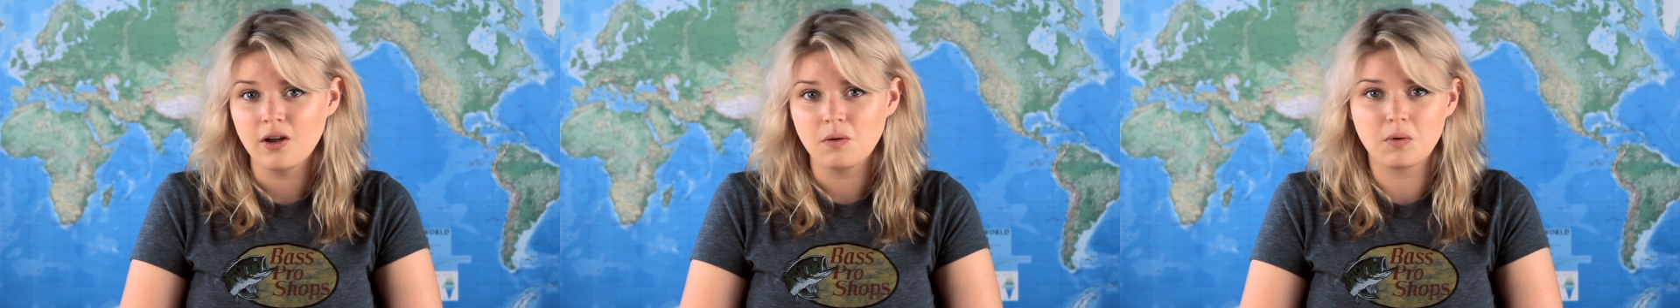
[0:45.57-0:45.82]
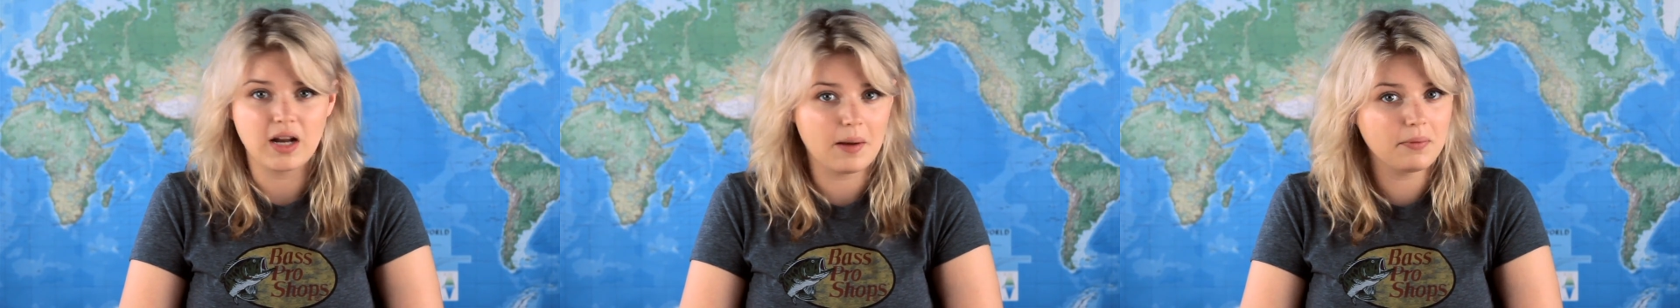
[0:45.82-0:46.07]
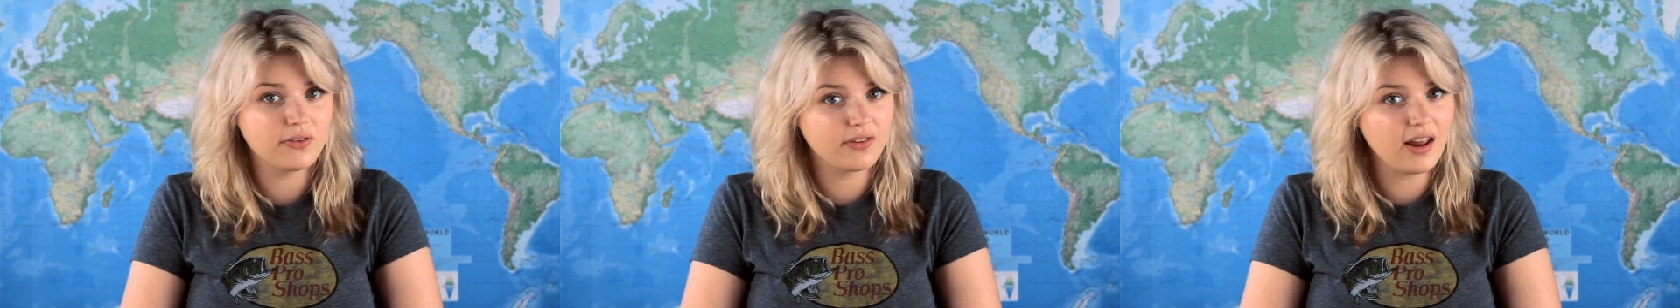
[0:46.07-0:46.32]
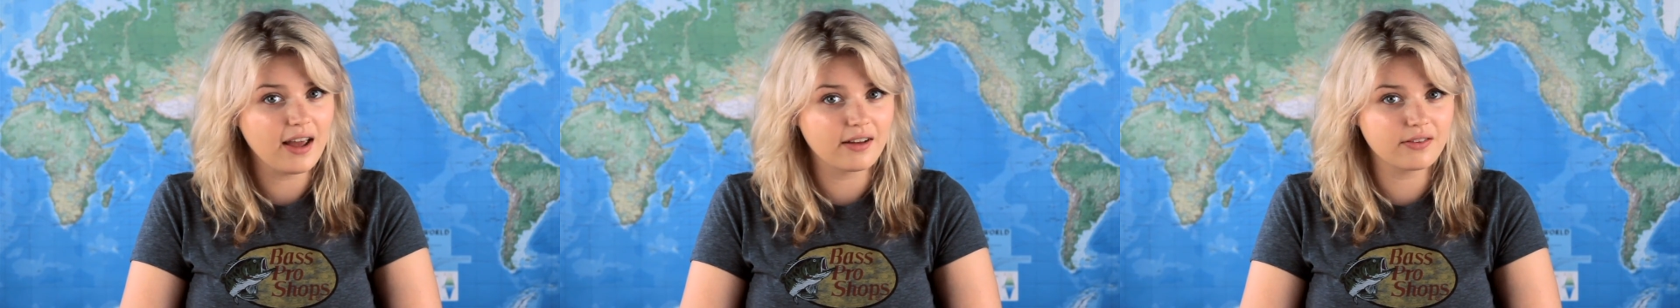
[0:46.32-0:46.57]
What happens
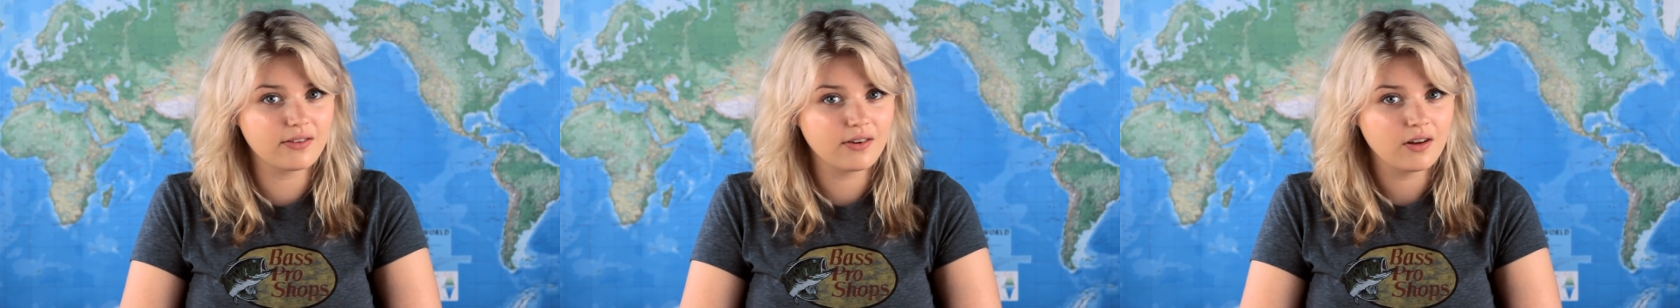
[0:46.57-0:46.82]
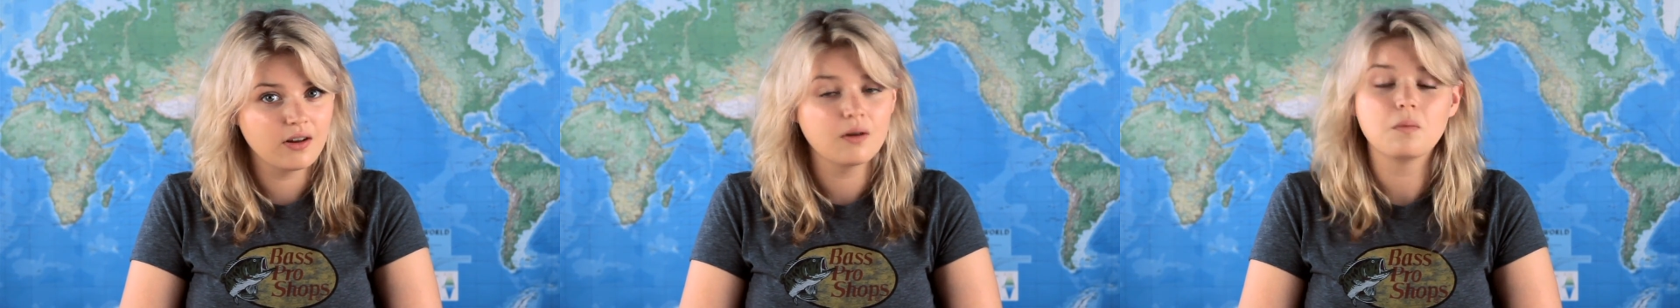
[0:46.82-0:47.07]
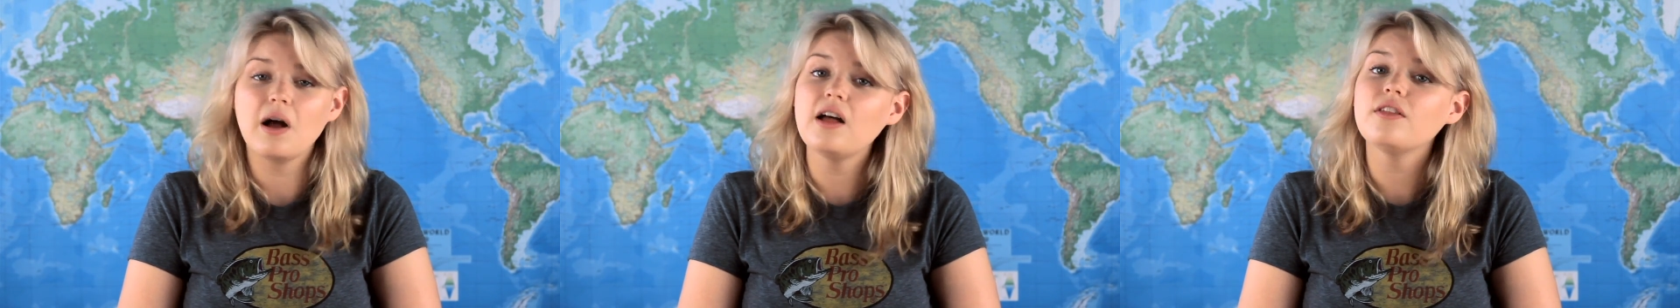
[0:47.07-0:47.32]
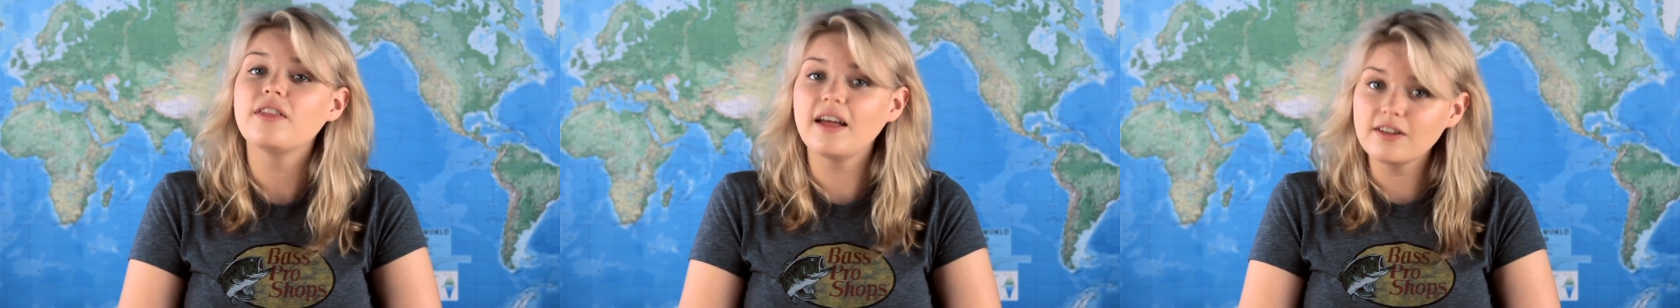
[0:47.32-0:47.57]
next? Well,
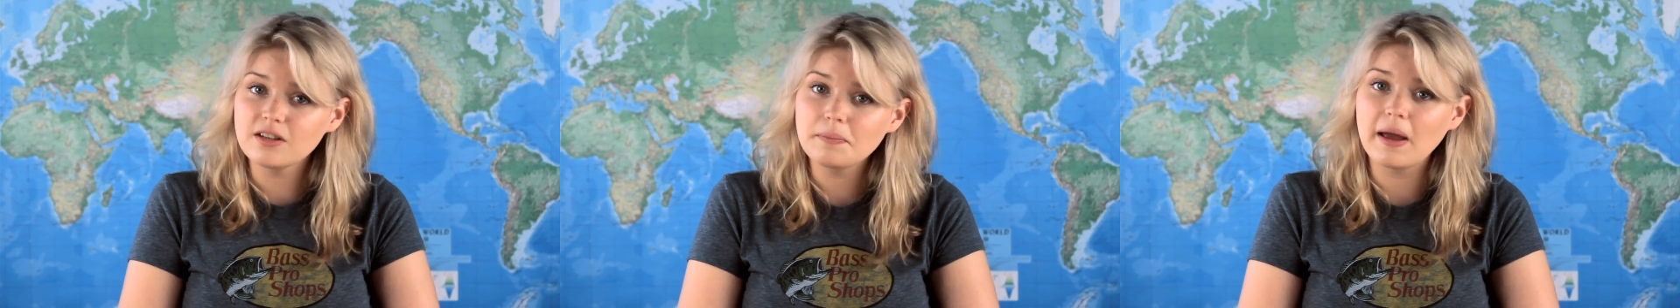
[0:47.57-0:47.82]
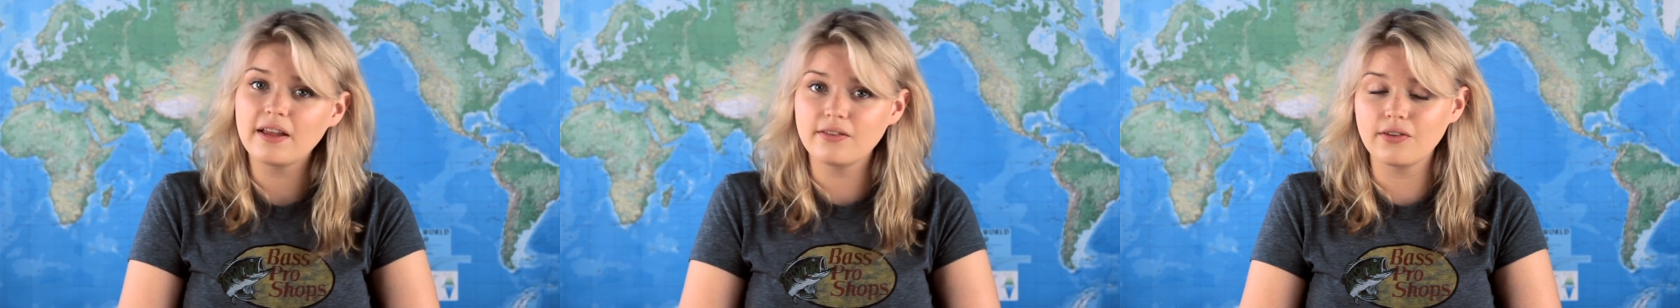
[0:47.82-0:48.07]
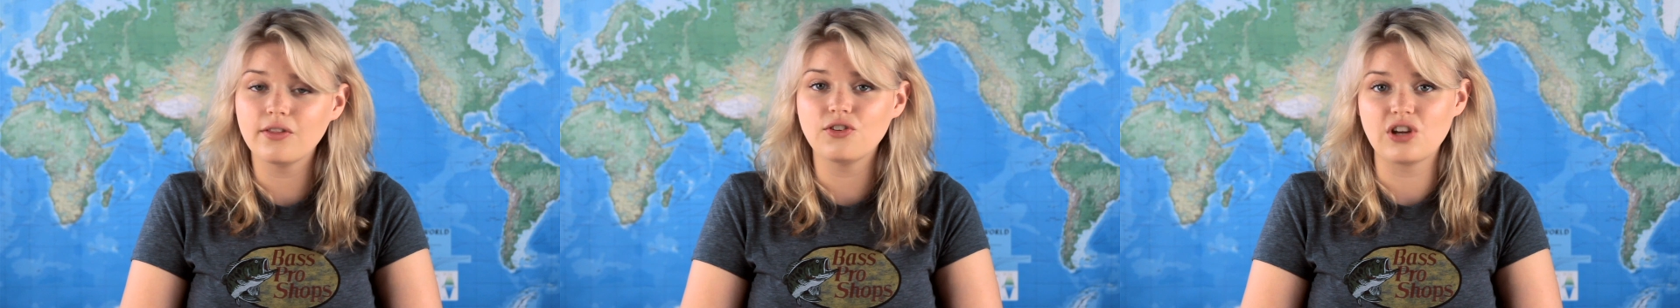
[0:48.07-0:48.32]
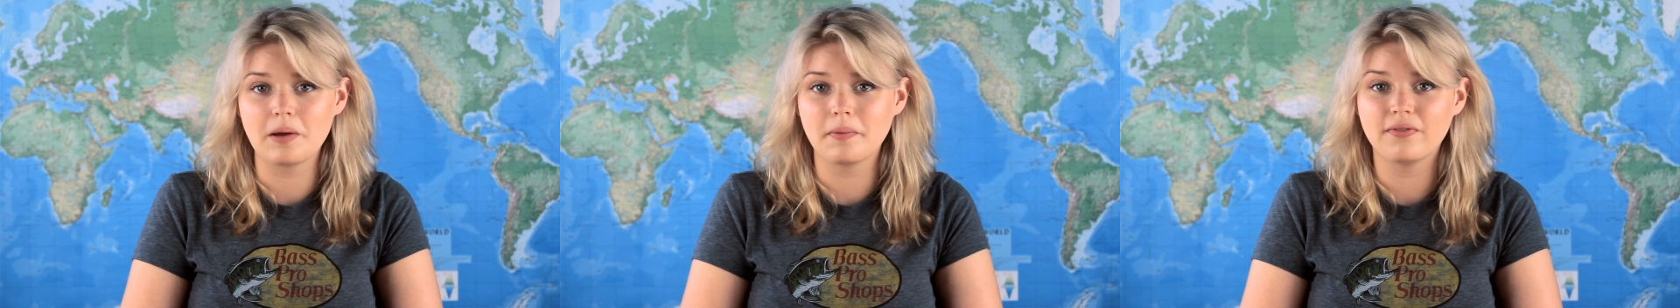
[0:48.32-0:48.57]
that depends on the
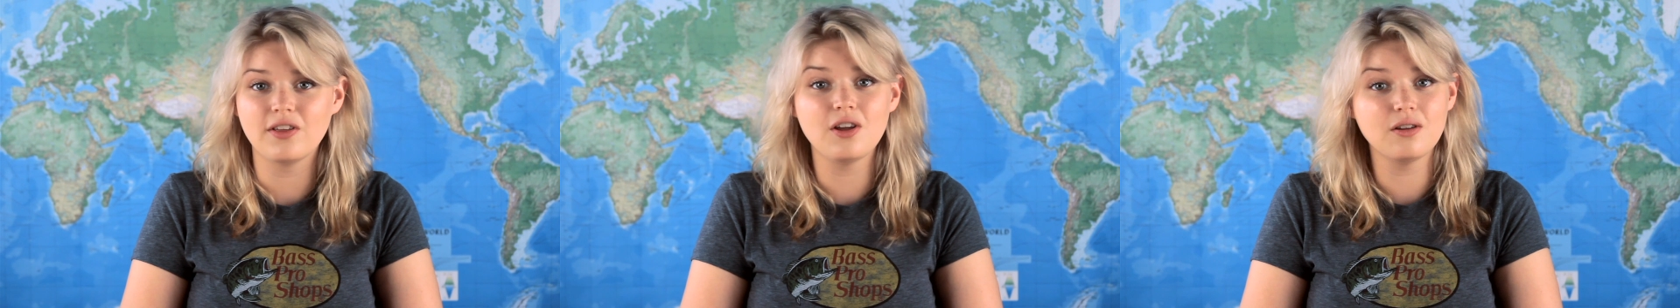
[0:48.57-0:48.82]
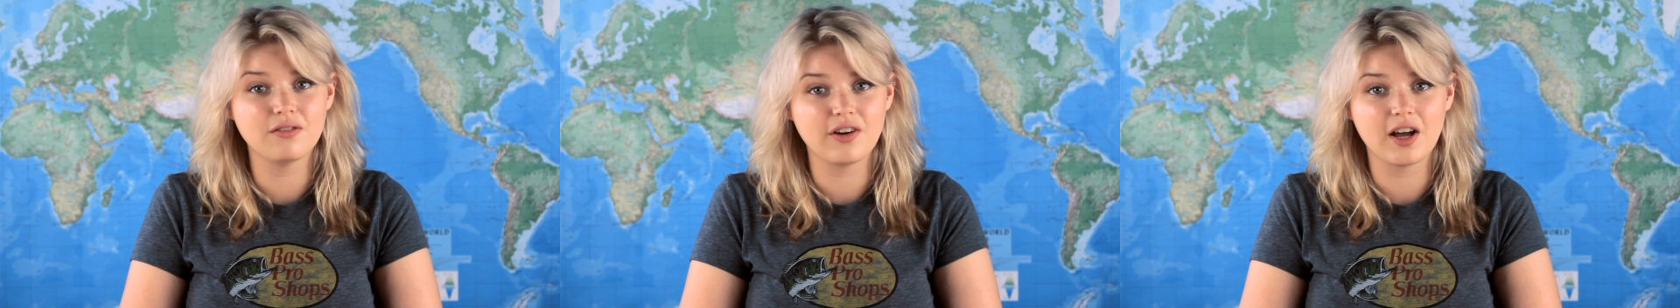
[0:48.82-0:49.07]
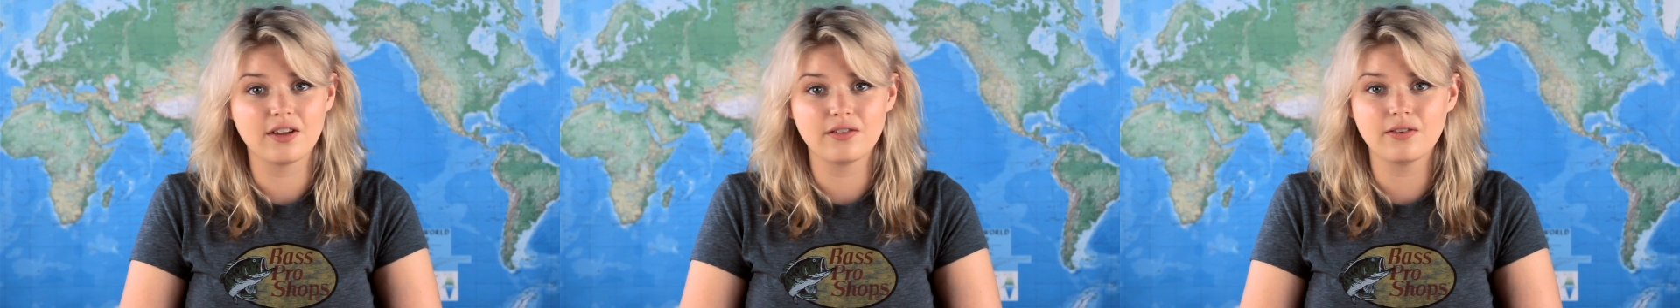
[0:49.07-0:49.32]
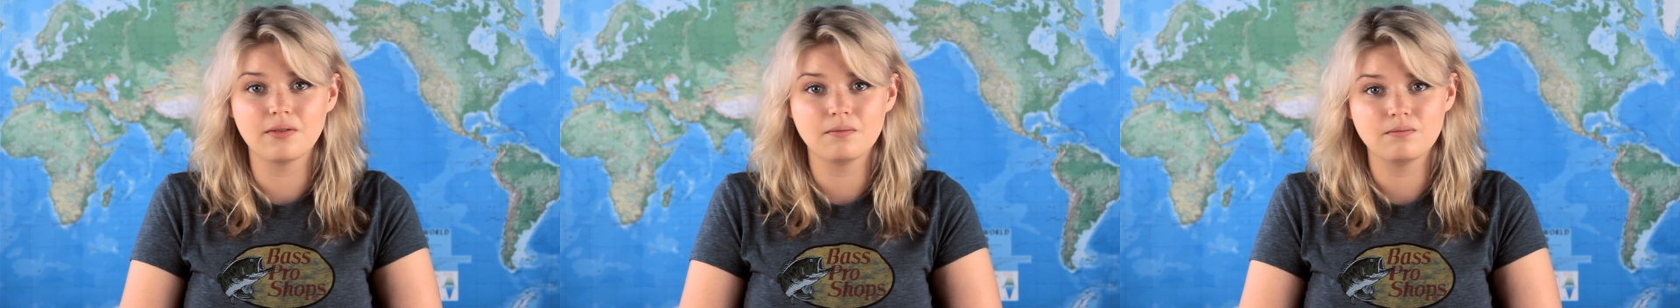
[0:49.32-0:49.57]
shape of the universe.